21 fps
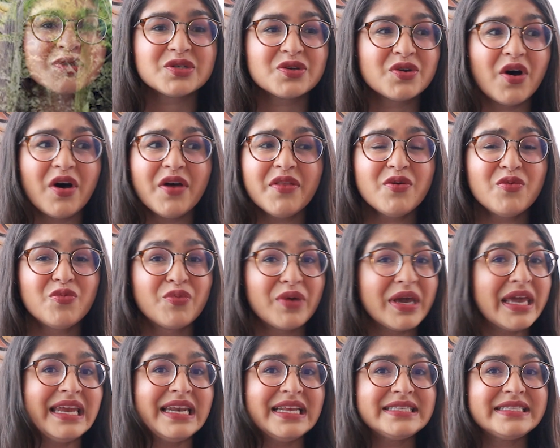was not the
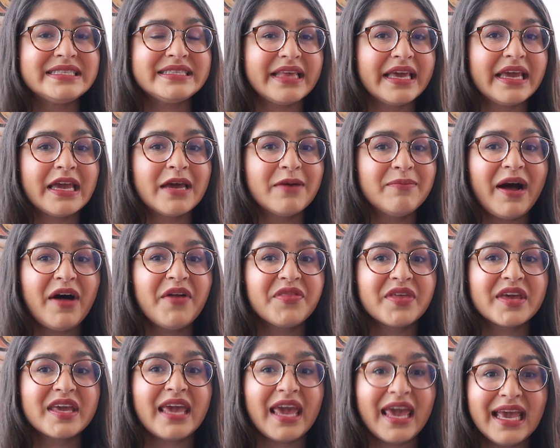weirdest thing about
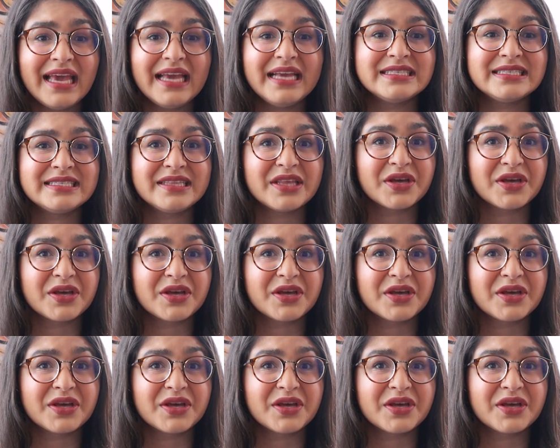the case.